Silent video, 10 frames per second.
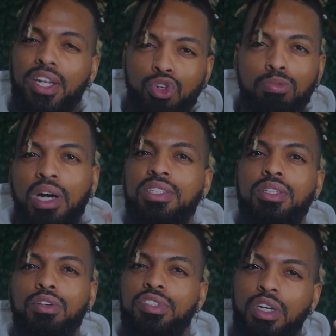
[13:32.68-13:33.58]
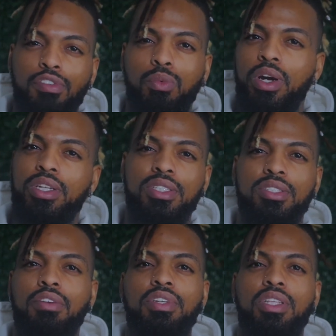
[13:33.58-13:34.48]
knew myself. Self-awareness is
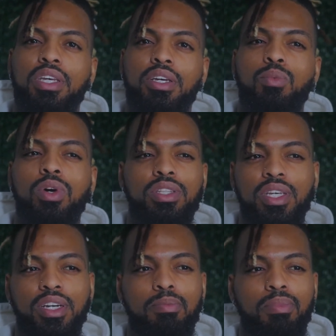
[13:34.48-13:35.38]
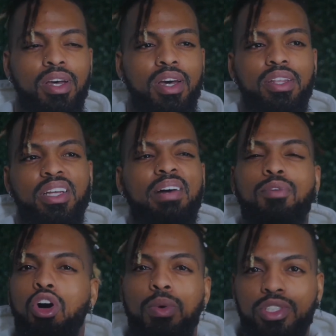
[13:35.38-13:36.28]
everything. And one thing that I'm
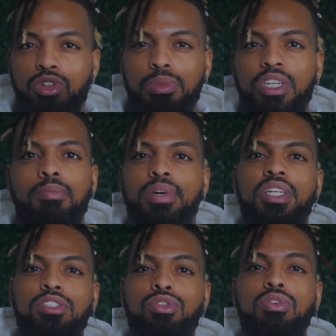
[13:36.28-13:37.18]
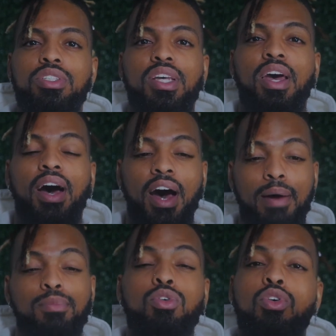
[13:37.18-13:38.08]
always gonna be committed to is that
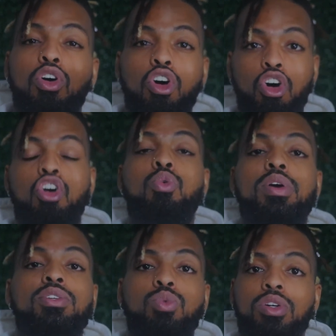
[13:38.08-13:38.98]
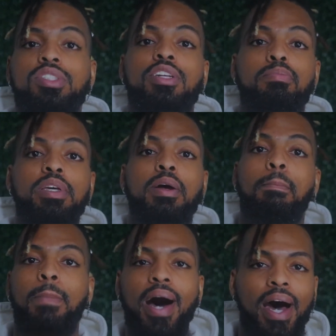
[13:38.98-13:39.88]
I'm gonna always walk to the beat of
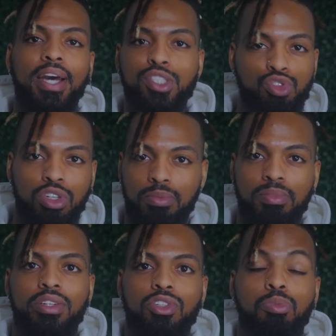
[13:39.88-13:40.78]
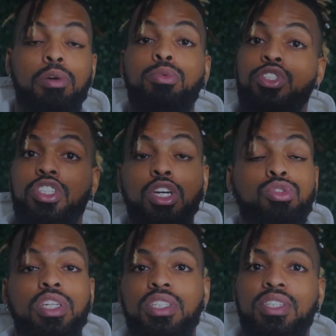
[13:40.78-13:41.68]
my drum. So people still
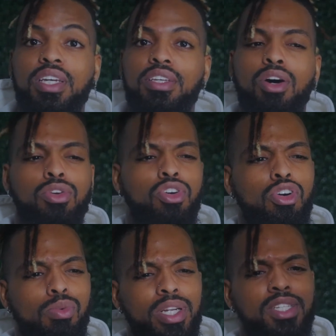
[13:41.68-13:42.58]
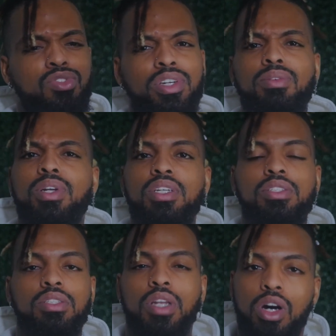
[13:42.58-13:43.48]
to this day, yo, you don't wanna drink with
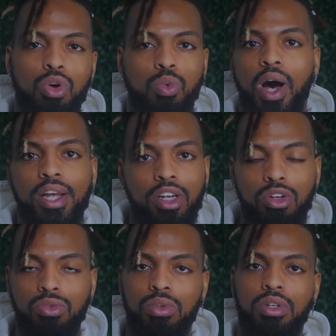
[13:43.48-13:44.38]
us? No, I don't.